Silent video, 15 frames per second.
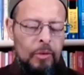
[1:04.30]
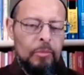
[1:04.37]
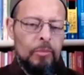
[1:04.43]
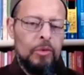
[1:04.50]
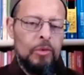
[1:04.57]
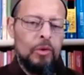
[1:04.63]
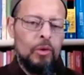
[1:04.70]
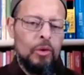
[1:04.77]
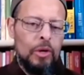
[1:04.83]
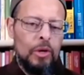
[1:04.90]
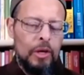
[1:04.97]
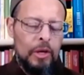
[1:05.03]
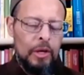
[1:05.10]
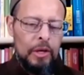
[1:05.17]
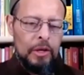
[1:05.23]
the
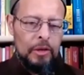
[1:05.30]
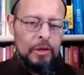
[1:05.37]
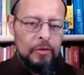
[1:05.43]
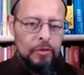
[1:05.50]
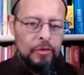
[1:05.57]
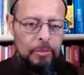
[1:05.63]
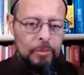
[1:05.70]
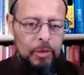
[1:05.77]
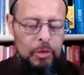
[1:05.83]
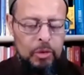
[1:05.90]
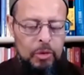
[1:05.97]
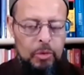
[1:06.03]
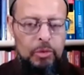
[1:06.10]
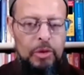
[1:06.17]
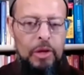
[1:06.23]
Qur'an and from the
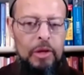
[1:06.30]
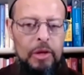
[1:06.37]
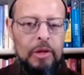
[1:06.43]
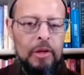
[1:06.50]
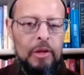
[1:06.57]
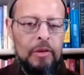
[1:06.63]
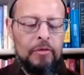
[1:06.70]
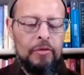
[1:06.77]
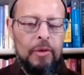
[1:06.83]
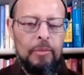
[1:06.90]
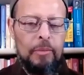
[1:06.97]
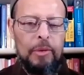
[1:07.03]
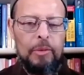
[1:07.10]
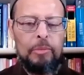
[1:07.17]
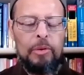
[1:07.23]
Sunnah and
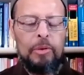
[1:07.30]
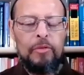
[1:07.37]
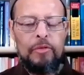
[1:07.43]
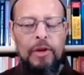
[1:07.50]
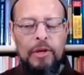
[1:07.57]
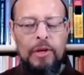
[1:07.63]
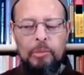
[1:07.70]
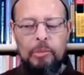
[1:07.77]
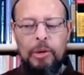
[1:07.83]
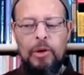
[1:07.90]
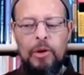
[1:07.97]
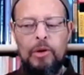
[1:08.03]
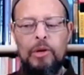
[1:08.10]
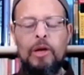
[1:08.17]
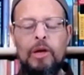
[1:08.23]
from the prophetic
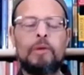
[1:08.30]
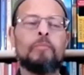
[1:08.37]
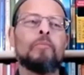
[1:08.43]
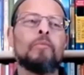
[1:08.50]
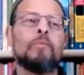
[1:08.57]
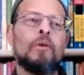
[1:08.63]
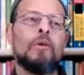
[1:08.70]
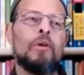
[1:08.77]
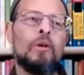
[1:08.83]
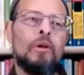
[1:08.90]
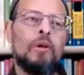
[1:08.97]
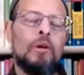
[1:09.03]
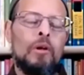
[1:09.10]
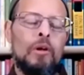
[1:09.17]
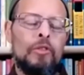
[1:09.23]
paradigm,
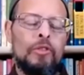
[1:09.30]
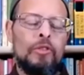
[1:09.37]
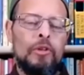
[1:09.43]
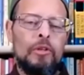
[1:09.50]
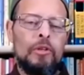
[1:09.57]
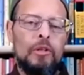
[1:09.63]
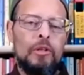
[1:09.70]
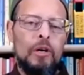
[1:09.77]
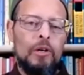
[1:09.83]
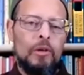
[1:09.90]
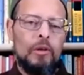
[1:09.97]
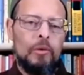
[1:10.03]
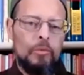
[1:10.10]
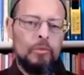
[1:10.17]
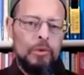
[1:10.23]
I think
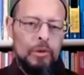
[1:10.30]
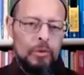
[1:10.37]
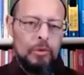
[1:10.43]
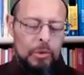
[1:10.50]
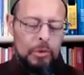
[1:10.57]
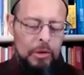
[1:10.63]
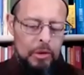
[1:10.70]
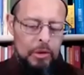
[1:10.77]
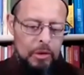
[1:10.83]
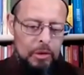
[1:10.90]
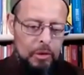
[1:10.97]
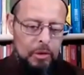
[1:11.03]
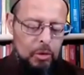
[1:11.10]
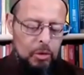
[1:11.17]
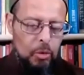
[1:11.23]
we
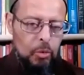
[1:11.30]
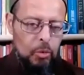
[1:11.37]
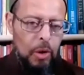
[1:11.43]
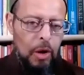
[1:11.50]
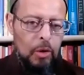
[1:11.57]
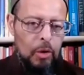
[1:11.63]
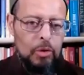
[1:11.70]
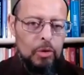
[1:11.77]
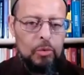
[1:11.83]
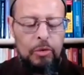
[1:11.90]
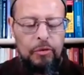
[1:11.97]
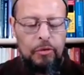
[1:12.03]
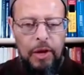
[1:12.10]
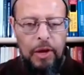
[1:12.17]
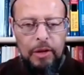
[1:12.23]
could do well to
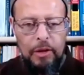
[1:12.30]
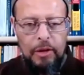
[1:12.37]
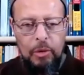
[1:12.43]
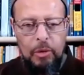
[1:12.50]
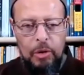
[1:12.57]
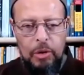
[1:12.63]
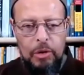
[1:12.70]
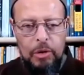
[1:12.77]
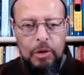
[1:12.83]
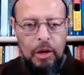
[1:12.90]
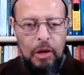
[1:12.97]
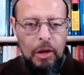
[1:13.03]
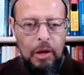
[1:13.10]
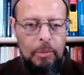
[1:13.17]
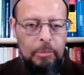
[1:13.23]
reflect on
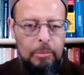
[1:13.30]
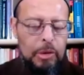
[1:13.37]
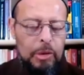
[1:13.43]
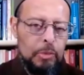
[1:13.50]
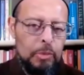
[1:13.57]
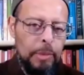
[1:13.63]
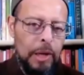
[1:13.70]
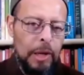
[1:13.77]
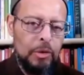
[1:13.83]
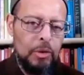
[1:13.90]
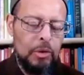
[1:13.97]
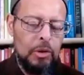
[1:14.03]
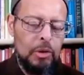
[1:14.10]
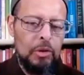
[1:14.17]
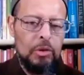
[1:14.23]
many
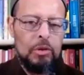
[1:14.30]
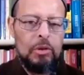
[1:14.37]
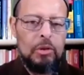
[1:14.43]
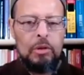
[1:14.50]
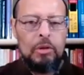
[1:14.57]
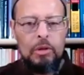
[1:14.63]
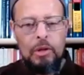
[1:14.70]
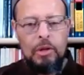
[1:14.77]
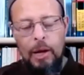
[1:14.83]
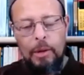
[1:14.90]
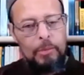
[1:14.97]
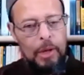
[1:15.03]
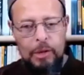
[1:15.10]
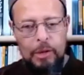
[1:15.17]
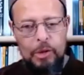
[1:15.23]
specialists.
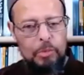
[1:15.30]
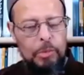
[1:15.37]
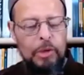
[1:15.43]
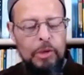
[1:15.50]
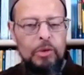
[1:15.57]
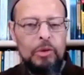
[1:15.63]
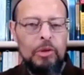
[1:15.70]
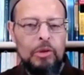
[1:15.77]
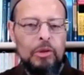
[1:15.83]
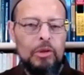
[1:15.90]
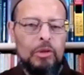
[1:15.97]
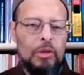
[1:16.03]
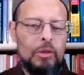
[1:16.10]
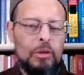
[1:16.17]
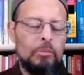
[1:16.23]
I'm not a
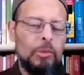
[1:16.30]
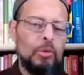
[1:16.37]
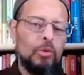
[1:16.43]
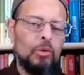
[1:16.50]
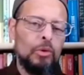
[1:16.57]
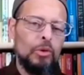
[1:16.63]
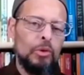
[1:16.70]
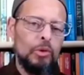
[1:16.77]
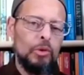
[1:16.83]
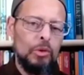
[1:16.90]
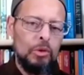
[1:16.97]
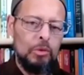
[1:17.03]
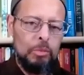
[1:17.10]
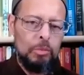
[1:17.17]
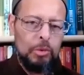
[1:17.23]
specialist in mental
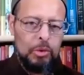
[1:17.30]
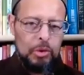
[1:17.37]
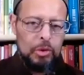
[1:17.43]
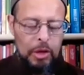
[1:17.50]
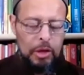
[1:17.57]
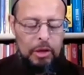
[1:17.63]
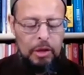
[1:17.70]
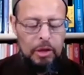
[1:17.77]
illness per se,